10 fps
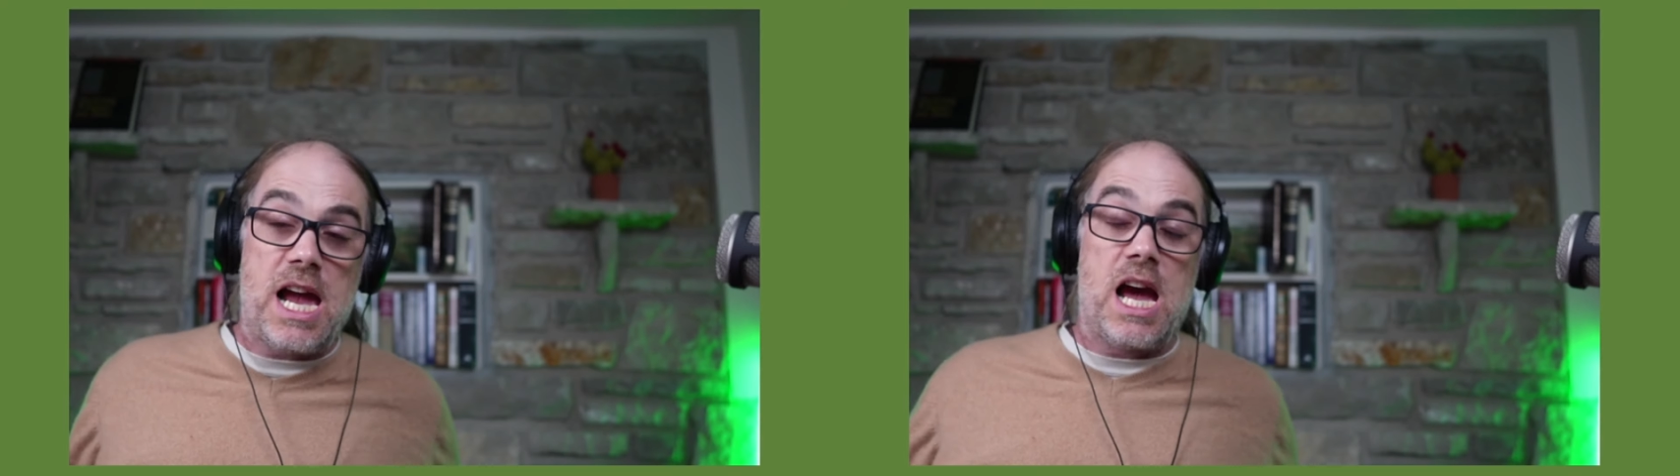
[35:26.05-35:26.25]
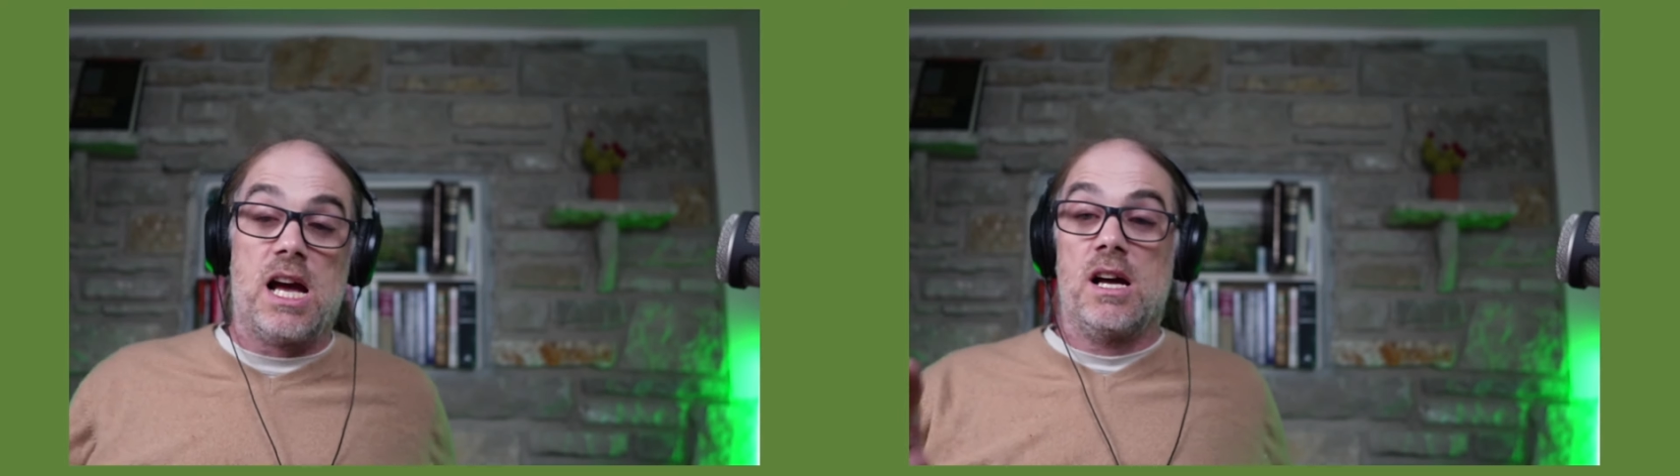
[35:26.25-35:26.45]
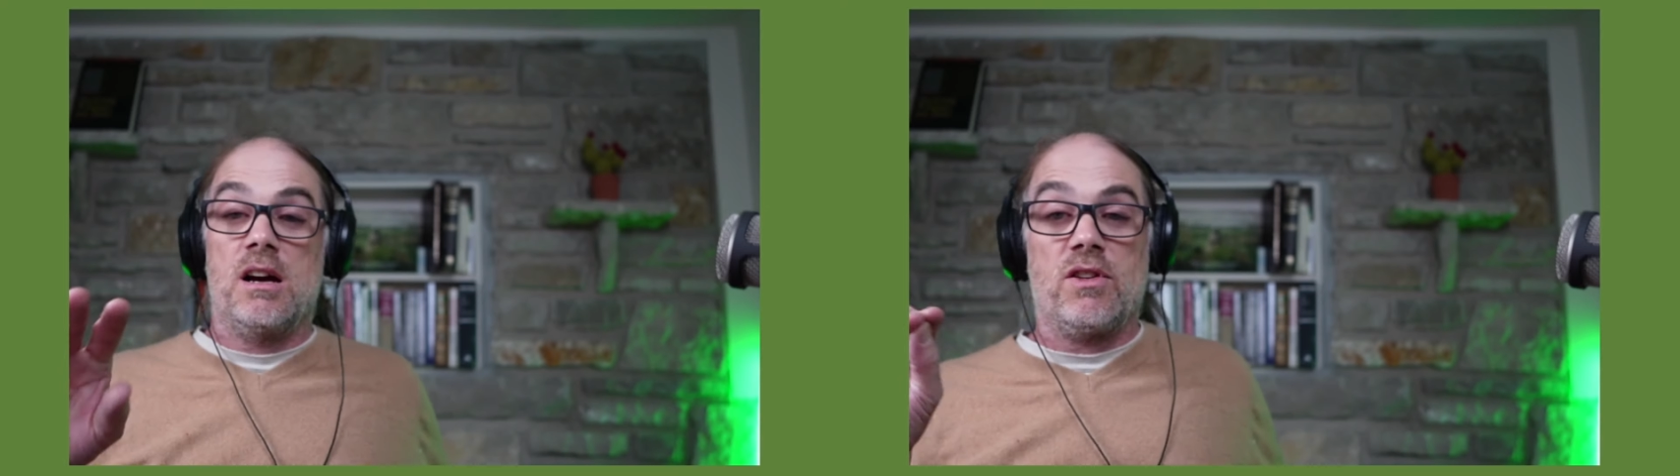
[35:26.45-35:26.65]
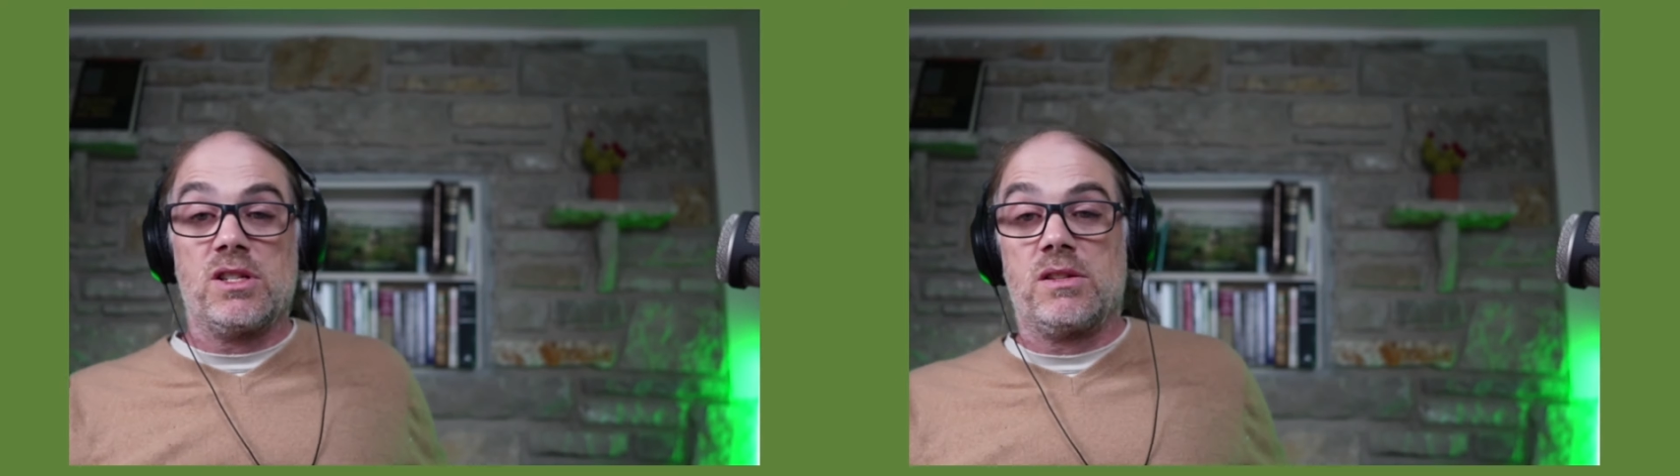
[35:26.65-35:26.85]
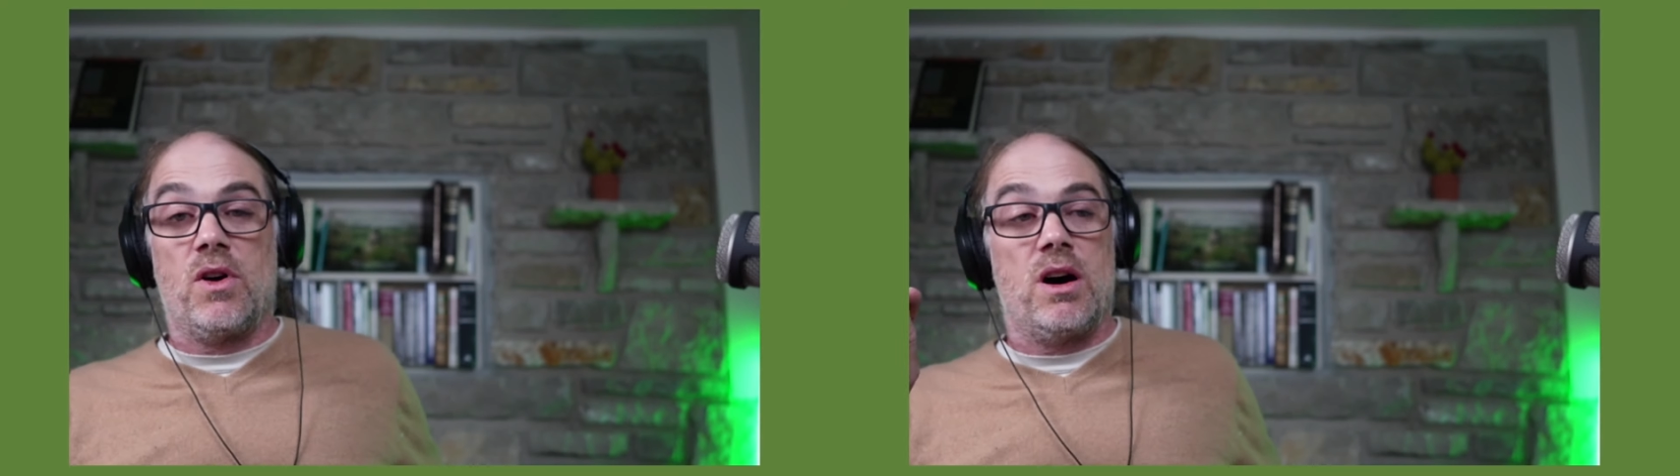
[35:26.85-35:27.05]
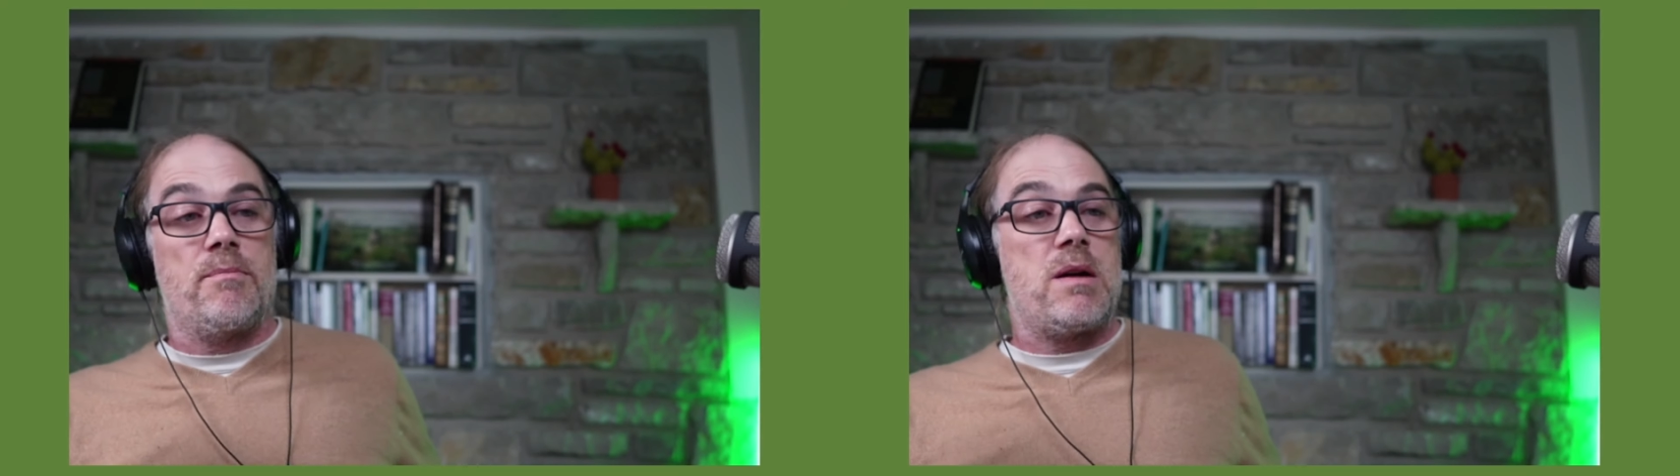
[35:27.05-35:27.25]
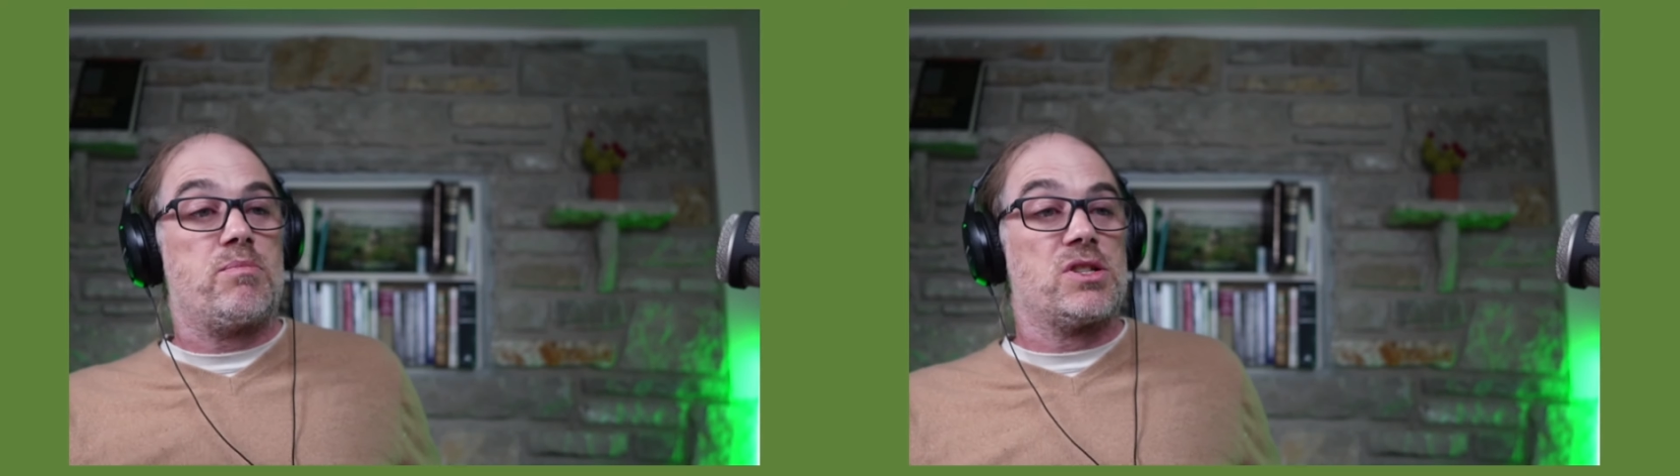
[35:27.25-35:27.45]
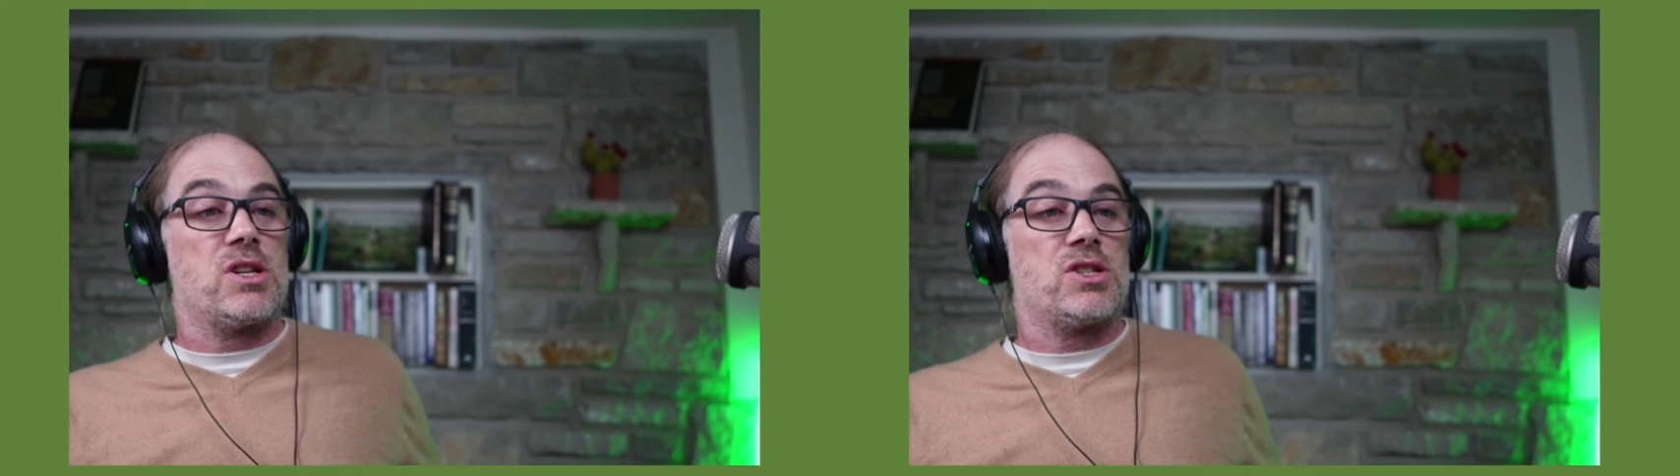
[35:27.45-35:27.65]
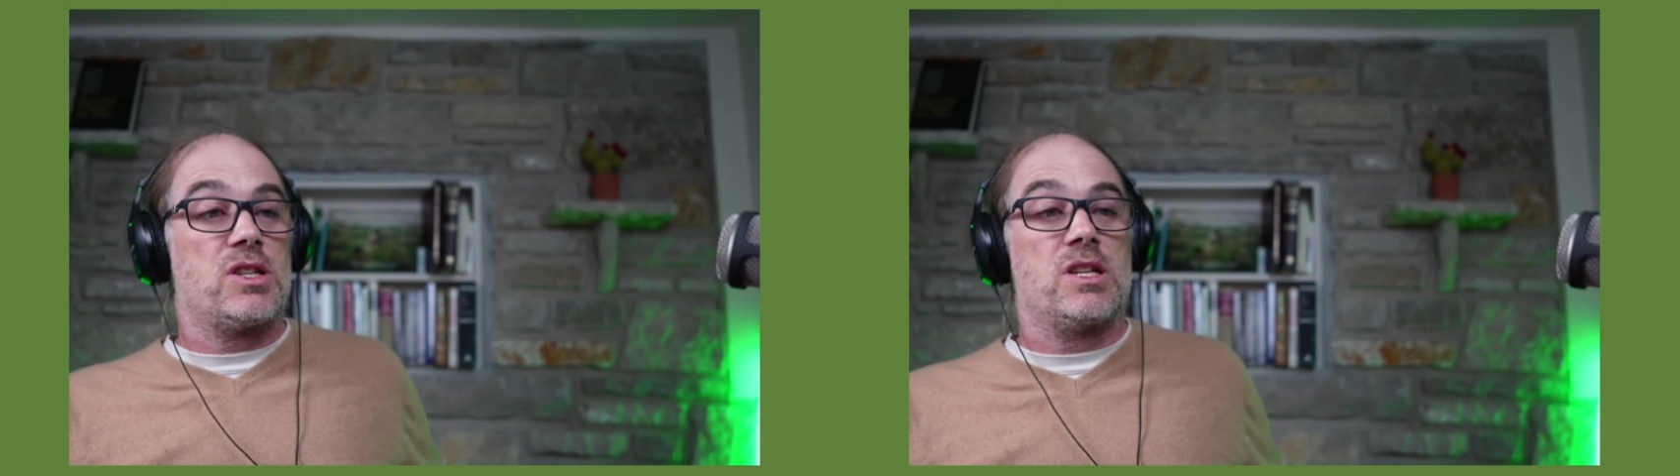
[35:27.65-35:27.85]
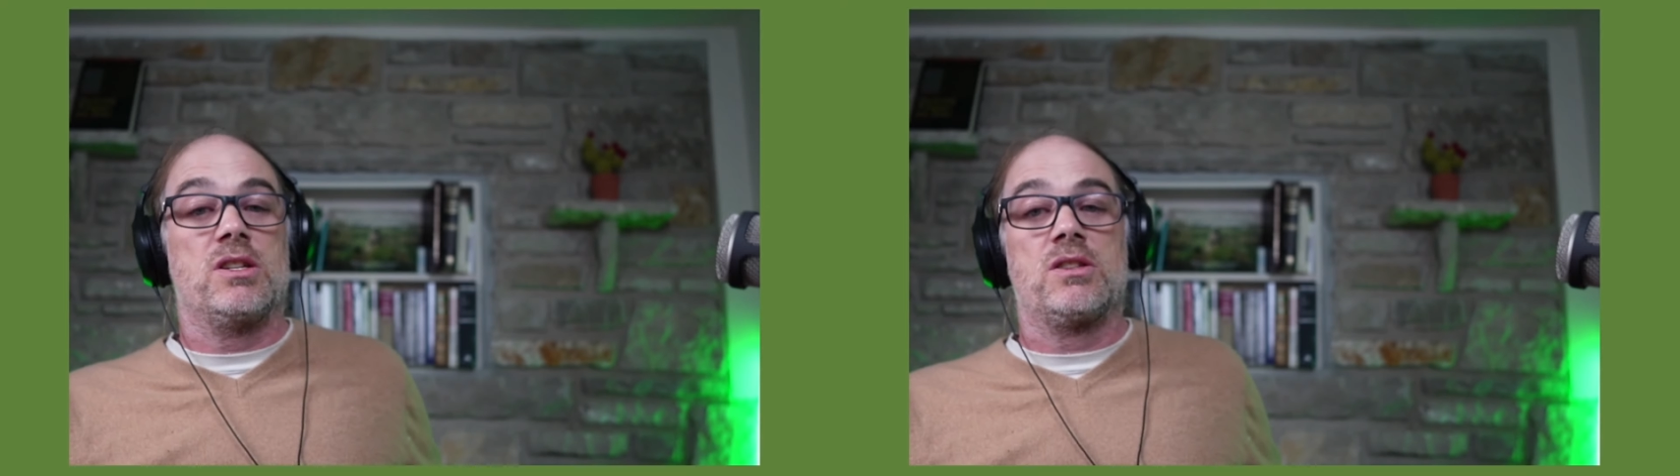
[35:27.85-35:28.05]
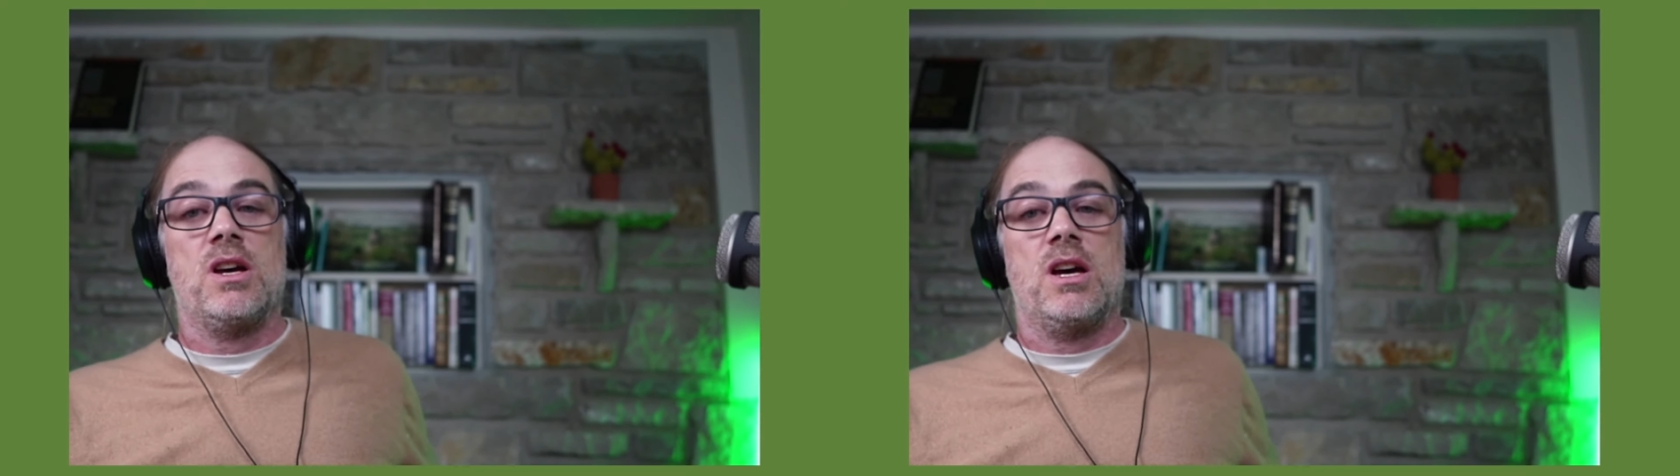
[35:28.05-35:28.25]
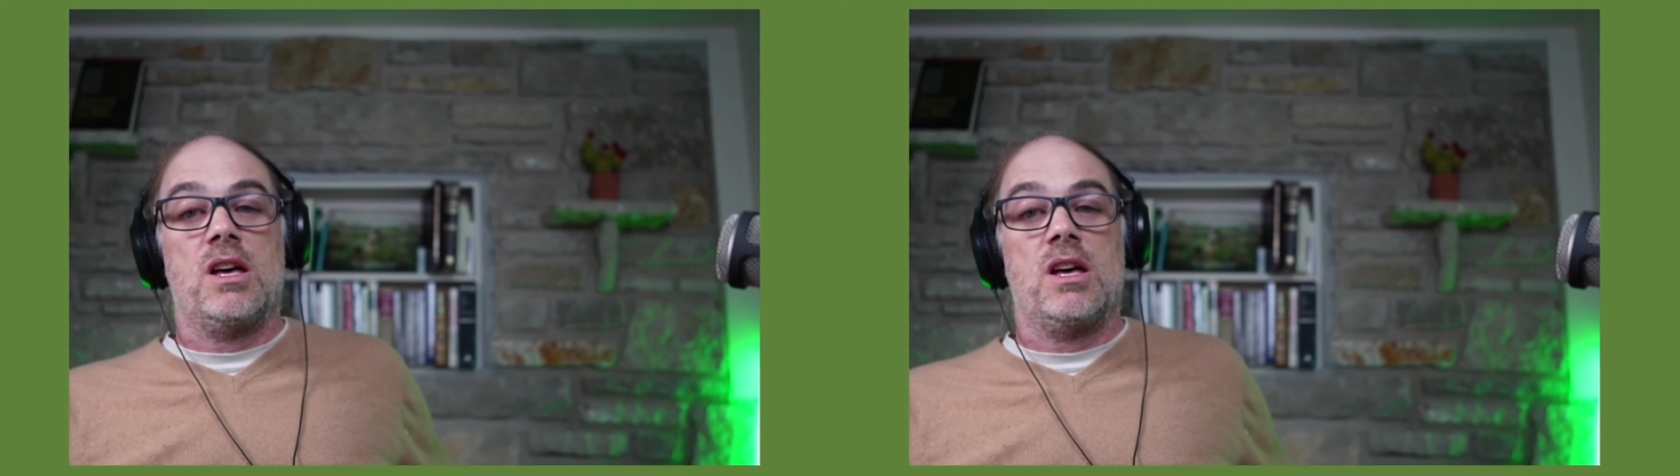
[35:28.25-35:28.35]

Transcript: I first of all, my position is